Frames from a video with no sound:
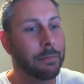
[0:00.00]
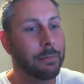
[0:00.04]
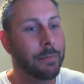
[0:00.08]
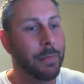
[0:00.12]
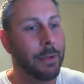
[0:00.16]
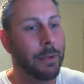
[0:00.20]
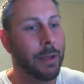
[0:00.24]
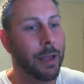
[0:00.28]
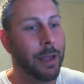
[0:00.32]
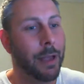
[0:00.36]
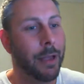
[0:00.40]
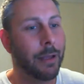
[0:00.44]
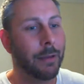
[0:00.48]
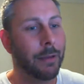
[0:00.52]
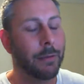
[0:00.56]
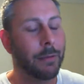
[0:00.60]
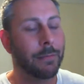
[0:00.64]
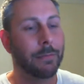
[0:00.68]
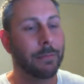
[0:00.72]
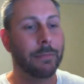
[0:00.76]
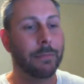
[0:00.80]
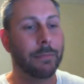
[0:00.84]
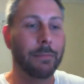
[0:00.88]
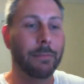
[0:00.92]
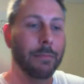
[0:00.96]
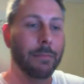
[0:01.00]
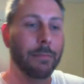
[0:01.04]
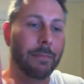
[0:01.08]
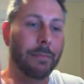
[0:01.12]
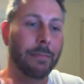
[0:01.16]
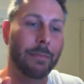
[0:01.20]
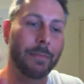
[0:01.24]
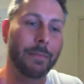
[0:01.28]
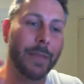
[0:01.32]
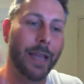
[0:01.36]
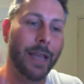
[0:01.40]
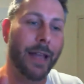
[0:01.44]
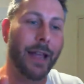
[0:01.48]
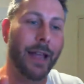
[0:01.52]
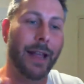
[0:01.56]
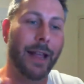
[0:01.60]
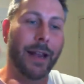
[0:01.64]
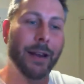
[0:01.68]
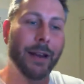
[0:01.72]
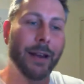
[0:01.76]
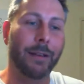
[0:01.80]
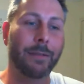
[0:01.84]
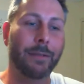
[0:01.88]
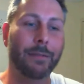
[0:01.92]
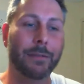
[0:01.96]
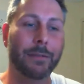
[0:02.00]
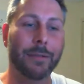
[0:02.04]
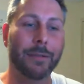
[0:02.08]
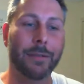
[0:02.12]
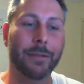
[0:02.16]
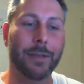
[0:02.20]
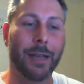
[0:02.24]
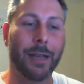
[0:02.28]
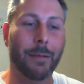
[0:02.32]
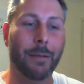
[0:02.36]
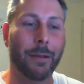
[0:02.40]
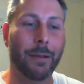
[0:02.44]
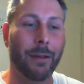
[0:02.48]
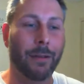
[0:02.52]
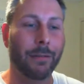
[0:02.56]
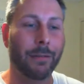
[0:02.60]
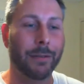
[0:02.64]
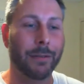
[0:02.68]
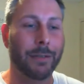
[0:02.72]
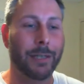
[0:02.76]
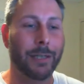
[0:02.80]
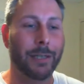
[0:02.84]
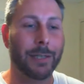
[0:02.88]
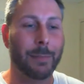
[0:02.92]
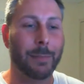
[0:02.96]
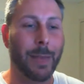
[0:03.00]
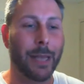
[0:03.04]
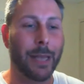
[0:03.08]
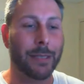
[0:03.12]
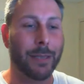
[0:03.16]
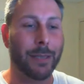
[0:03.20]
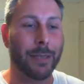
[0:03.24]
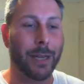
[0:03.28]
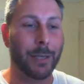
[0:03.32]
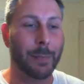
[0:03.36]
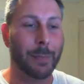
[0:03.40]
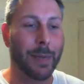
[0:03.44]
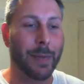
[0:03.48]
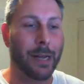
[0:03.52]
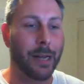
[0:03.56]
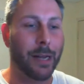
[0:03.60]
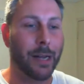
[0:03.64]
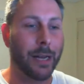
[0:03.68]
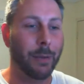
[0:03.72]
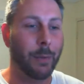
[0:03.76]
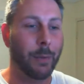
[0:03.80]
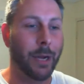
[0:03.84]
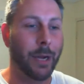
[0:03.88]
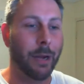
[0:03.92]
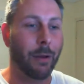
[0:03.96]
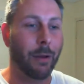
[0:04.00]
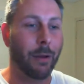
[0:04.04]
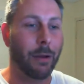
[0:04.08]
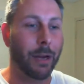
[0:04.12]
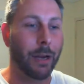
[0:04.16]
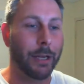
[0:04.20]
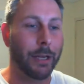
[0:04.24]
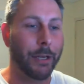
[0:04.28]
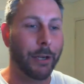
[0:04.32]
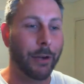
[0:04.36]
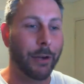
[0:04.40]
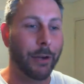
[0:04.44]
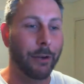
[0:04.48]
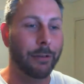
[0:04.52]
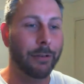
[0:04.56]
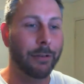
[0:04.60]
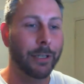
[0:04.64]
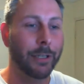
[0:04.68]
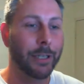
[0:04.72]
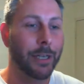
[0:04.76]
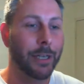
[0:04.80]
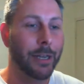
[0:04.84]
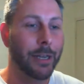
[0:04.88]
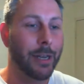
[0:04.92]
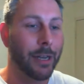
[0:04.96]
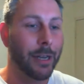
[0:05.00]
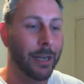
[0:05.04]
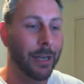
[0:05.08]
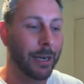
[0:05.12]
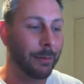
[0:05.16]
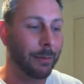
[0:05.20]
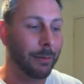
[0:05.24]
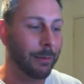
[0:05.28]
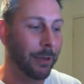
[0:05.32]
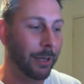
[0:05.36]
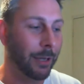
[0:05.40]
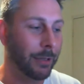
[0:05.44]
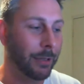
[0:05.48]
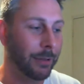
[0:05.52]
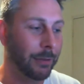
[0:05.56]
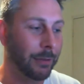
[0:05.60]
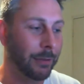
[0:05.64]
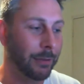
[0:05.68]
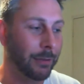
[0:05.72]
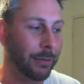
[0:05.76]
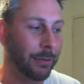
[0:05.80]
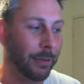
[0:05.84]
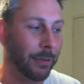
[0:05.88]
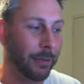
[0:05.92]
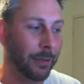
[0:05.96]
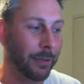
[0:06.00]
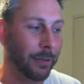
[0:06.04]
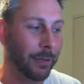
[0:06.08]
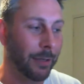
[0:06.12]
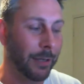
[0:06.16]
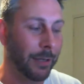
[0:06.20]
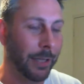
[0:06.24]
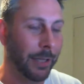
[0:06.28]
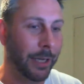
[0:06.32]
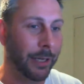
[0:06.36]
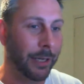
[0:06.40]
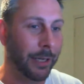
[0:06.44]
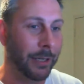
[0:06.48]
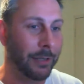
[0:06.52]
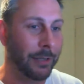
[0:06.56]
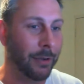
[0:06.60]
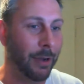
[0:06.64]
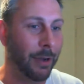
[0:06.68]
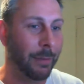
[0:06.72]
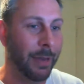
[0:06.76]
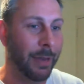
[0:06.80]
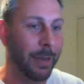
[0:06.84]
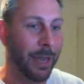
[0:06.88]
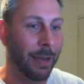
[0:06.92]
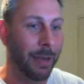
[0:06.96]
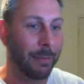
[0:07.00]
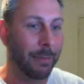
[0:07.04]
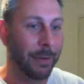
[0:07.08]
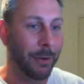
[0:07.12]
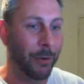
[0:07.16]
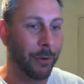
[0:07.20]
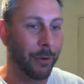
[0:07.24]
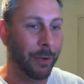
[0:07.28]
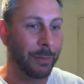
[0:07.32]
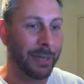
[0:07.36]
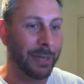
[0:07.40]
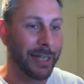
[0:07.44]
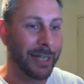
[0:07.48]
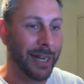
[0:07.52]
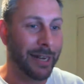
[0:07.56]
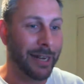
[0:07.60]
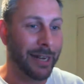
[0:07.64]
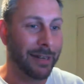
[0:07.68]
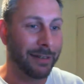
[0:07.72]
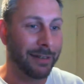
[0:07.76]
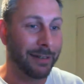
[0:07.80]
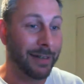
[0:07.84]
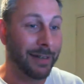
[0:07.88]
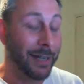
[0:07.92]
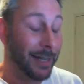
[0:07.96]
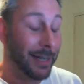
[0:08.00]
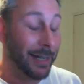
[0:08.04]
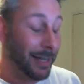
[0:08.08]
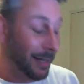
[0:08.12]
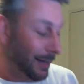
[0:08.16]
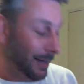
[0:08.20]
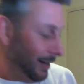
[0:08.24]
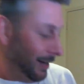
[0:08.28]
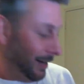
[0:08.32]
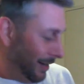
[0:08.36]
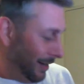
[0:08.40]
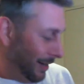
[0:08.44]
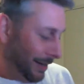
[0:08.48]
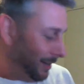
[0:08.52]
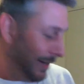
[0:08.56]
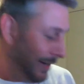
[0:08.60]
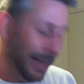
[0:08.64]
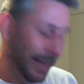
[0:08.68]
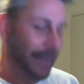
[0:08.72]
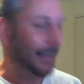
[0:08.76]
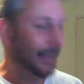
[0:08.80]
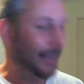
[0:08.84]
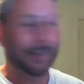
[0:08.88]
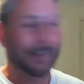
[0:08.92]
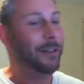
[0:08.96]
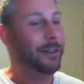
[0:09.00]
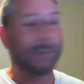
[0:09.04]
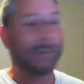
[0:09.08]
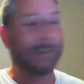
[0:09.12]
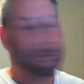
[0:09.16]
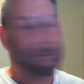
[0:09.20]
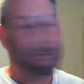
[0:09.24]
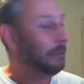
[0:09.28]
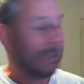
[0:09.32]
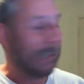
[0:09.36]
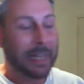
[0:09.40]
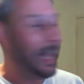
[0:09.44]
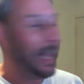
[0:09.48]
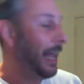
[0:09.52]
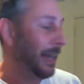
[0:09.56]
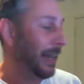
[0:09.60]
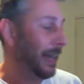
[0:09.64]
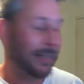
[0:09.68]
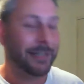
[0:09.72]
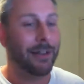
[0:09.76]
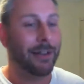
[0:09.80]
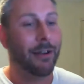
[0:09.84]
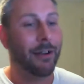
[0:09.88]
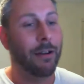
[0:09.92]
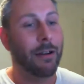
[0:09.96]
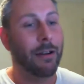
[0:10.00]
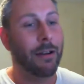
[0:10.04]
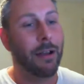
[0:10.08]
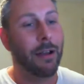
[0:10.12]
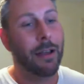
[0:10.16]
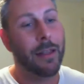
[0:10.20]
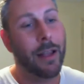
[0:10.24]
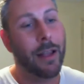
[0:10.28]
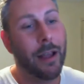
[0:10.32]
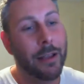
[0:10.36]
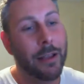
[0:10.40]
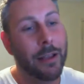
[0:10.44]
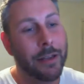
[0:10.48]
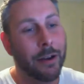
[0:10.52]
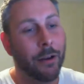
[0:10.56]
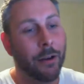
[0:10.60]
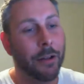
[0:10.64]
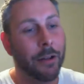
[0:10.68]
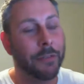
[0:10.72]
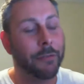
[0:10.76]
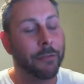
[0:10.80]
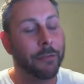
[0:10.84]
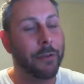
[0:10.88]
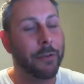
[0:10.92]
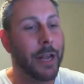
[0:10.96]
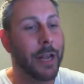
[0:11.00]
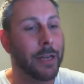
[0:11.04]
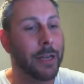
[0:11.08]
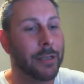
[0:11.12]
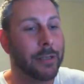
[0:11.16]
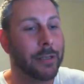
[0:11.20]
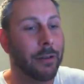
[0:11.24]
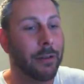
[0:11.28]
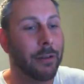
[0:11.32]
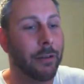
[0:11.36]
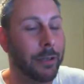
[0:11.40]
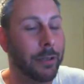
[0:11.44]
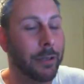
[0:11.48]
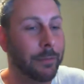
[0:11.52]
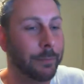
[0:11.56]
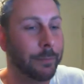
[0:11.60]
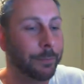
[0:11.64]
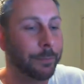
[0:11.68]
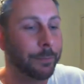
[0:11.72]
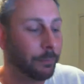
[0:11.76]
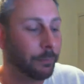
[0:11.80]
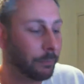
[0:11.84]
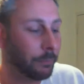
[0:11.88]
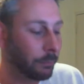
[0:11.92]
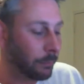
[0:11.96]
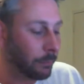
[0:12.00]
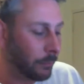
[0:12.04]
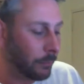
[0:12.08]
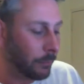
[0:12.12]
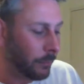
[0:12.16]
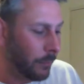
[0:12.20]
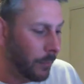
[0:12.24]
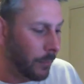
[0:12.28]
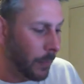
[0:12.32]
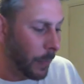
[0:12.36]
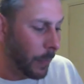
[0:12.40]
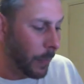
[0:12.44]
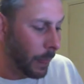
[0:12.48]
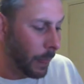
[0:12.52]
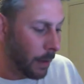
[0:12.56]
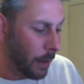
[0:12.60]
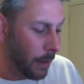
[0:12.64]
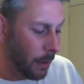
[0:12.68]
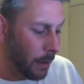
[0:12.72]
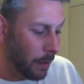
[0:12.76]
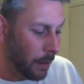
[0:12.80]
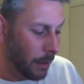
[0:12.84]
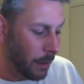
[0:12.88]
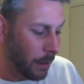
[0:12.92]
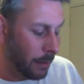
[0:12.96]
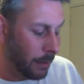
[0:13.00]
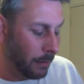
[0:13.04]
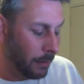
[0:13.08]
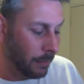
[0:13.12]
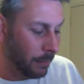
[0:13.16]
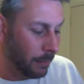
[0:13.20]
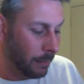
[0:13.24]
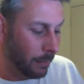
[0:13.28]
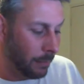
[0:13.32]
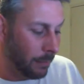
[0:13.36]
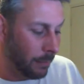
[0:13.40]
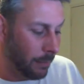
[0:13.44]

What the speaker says: Yeah, and I come along to this massage party. We like you. And I'm like, oh, they're going to tie me up and oil me down. Nah, not doing that. So, I threw that aside. And